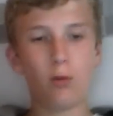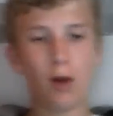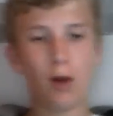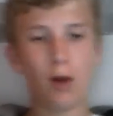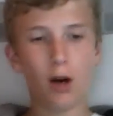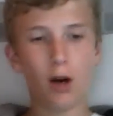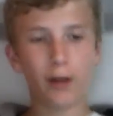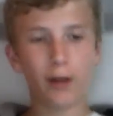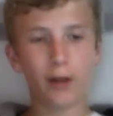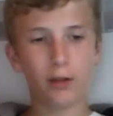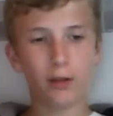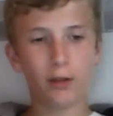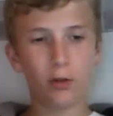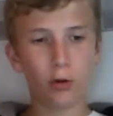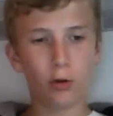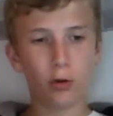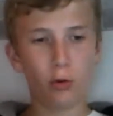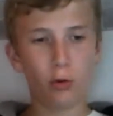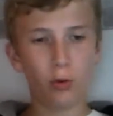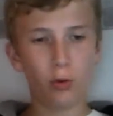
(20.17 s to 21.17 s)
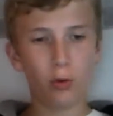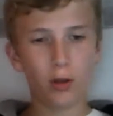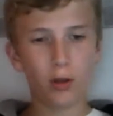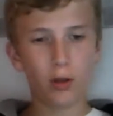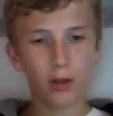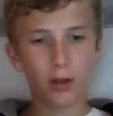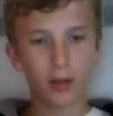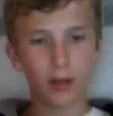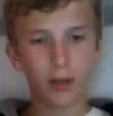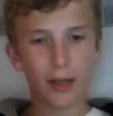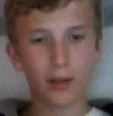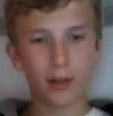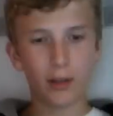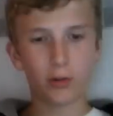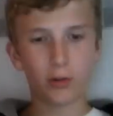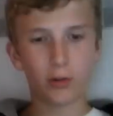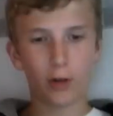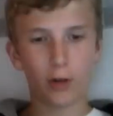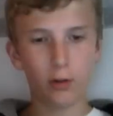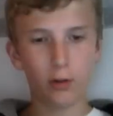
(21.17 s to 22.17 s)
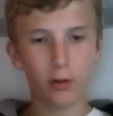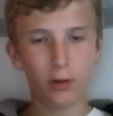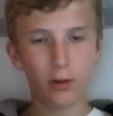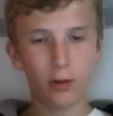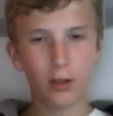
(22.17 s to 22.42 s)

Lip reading: my new intro.